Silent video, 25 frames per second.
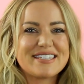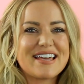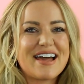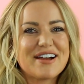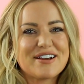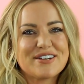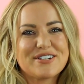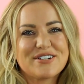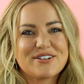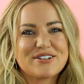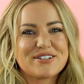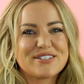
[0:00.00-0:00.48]

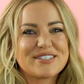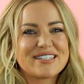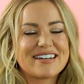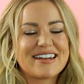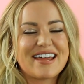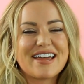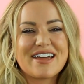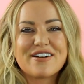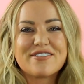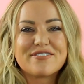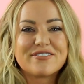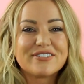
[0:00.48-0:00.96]
actors that
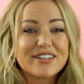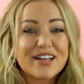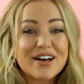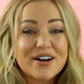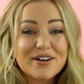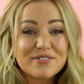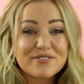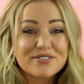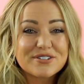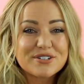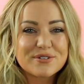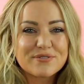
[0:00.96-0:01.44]
I have
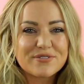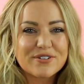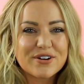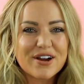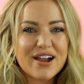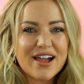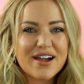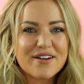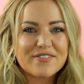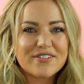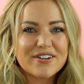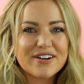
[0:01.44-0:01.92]
loved
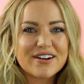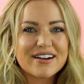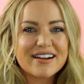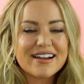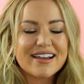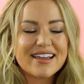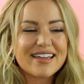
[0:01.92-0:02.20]
forever,